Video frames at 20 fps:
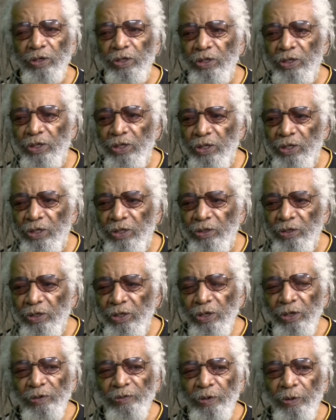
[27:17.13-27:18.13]
it is
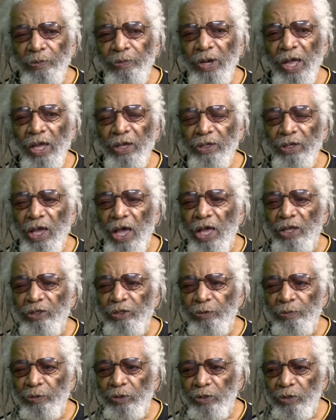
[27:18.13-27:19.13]
for black
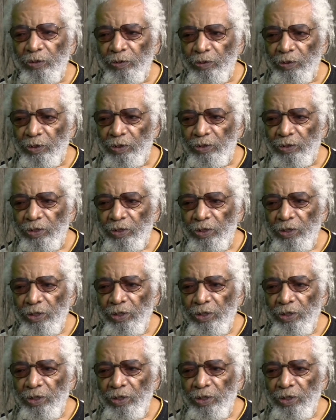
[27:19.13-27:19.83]
entrepreneurs